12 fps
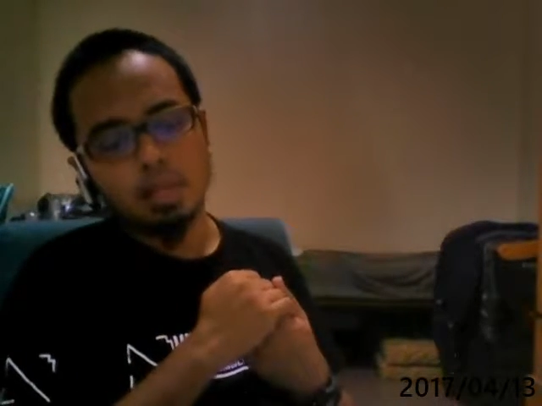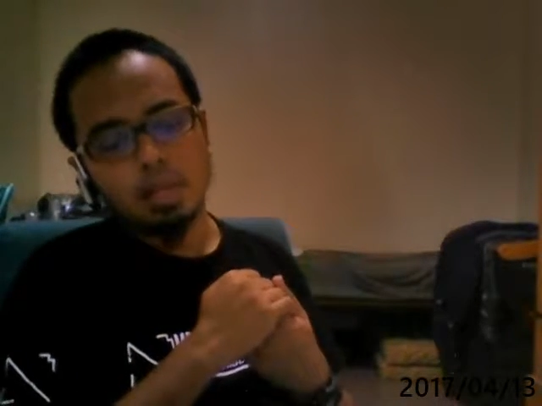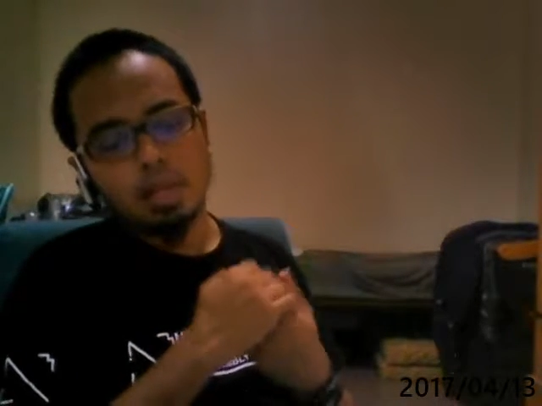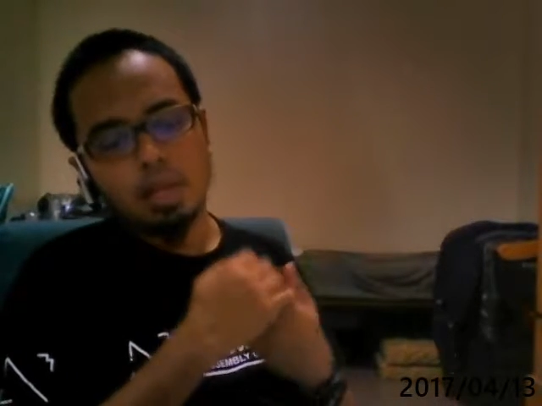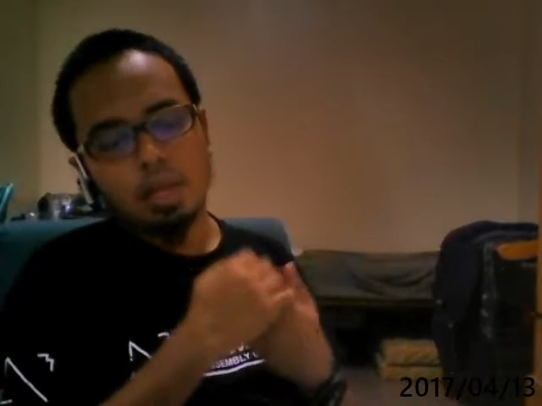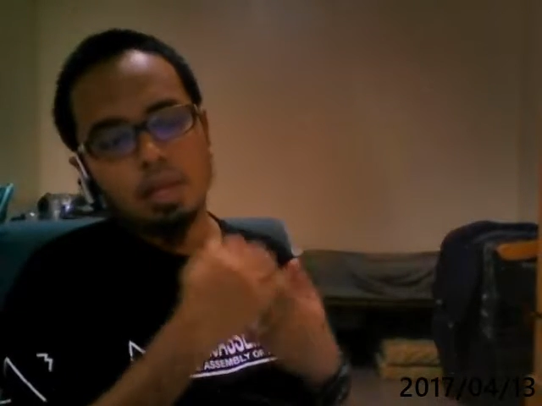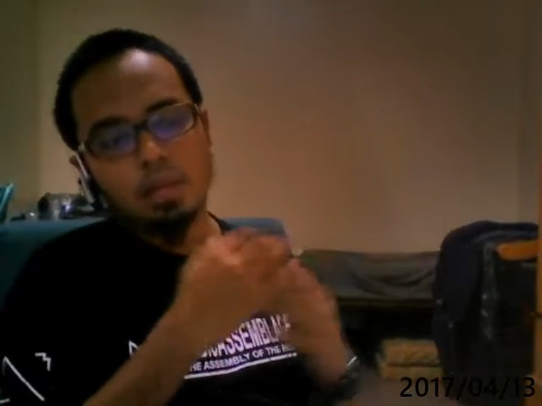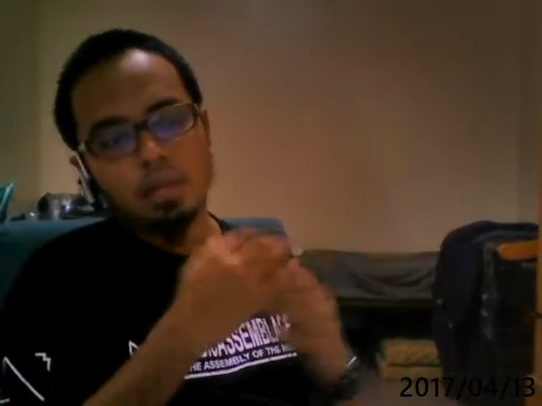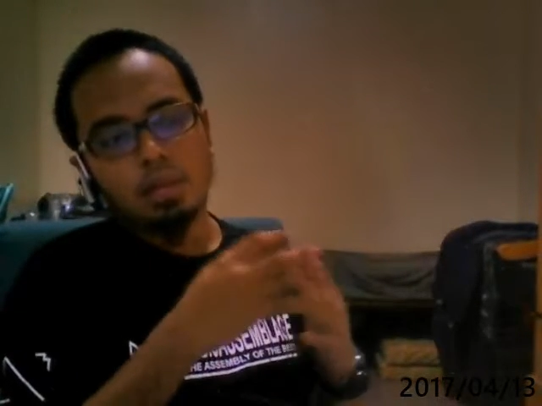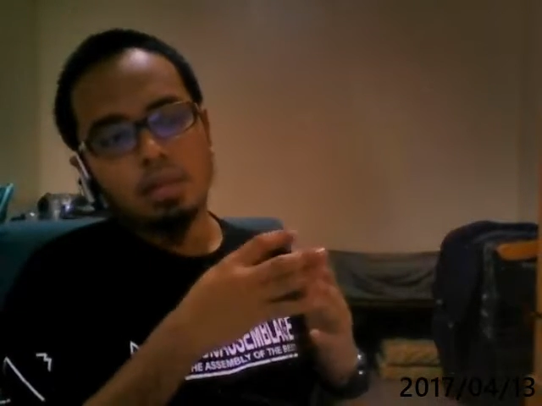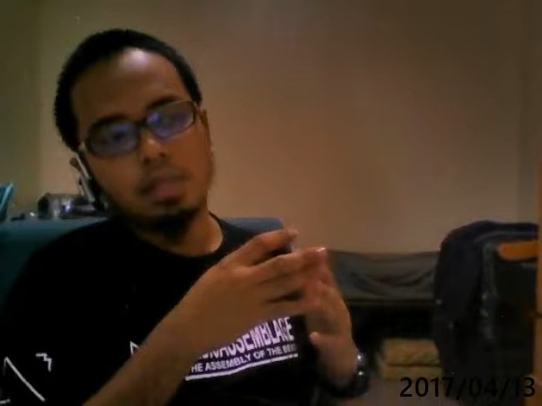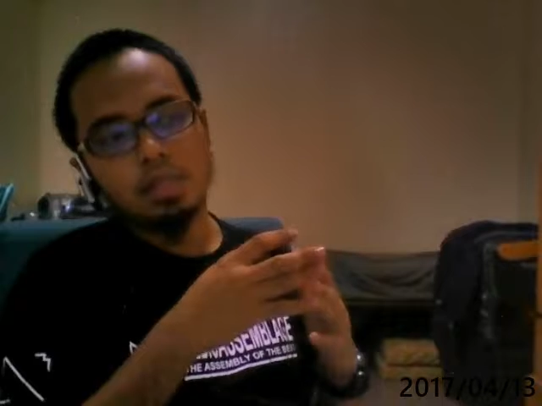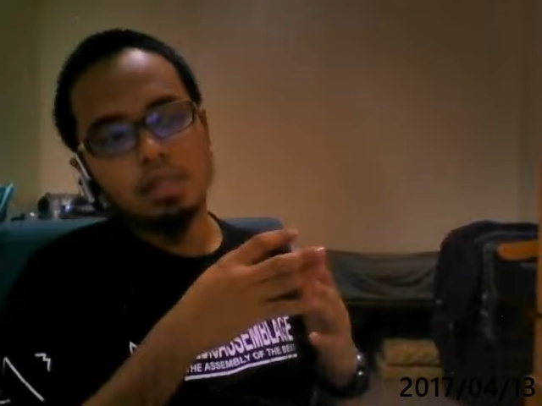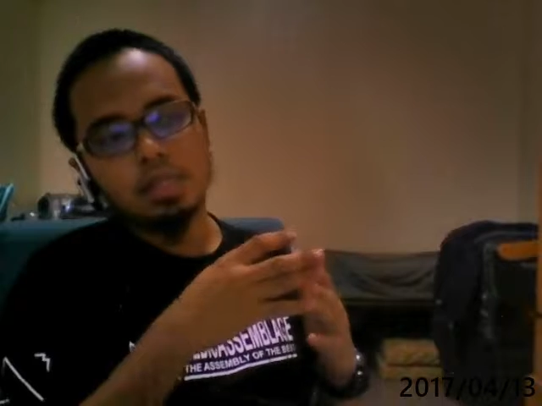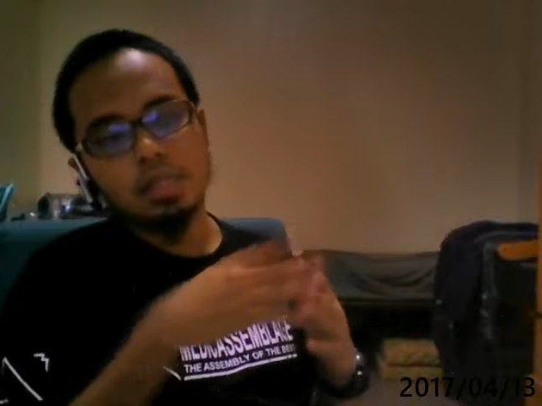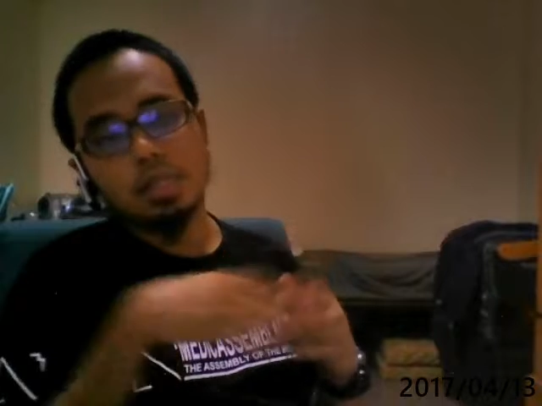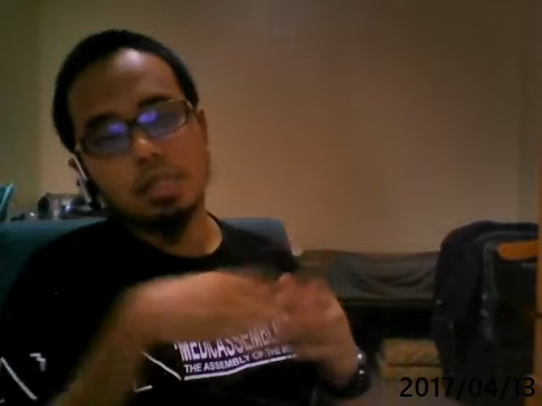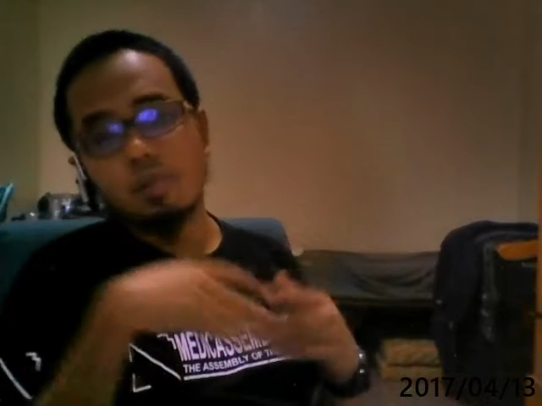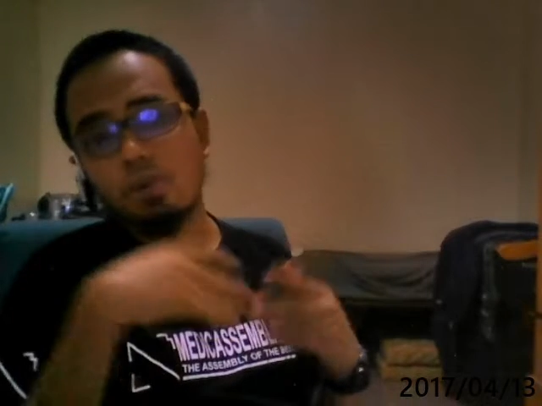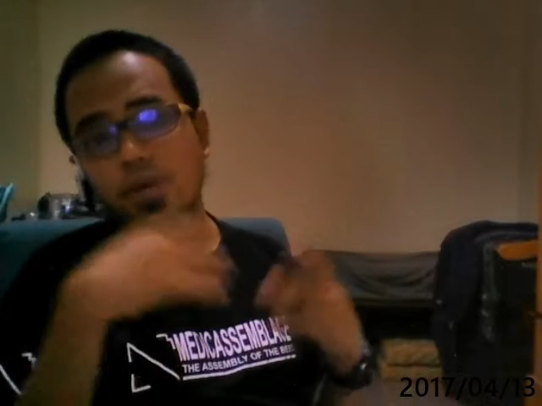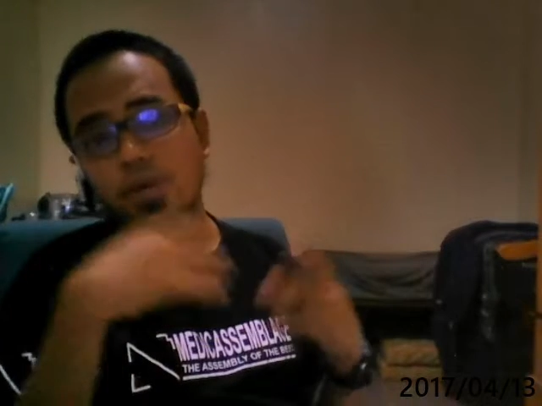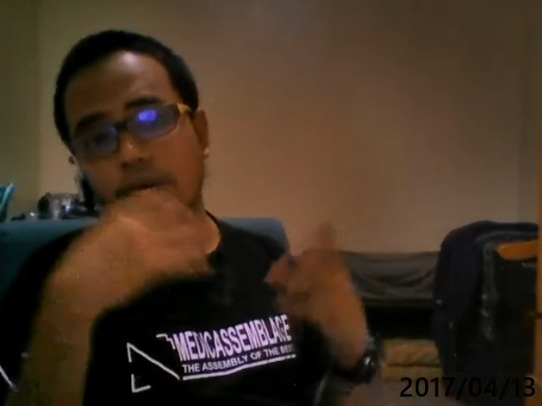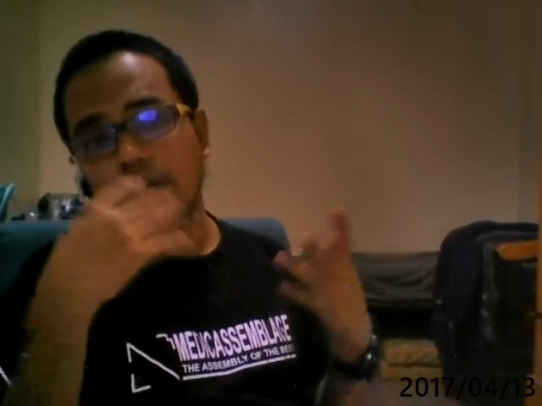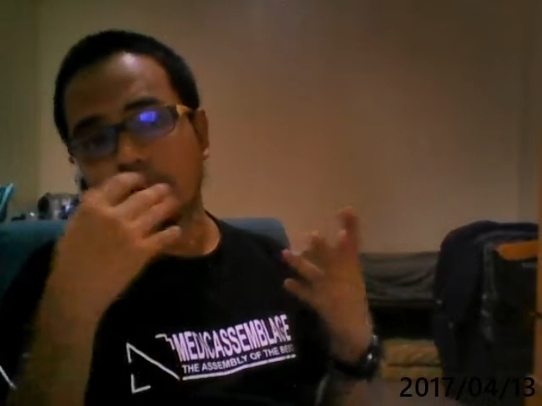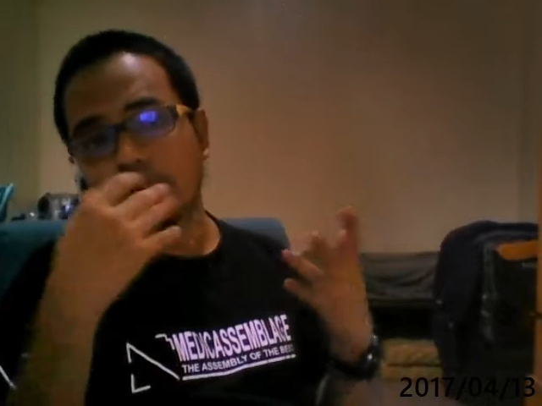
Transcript: And then uterus is a Mullerian